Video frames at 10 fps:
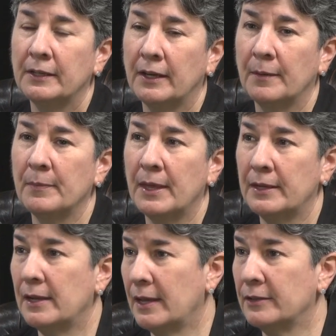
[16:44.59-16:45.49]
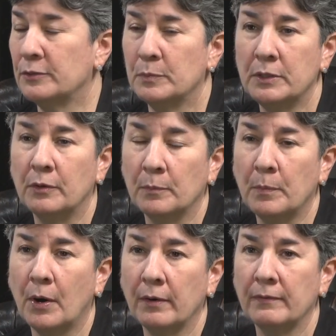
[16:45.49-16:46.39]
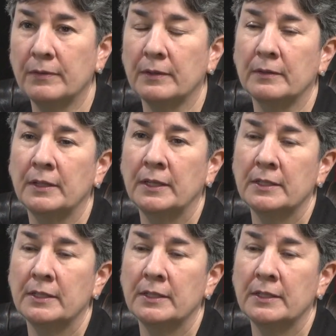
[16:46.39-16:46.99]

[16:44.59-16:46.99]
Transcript: Um, that has, you know, part of the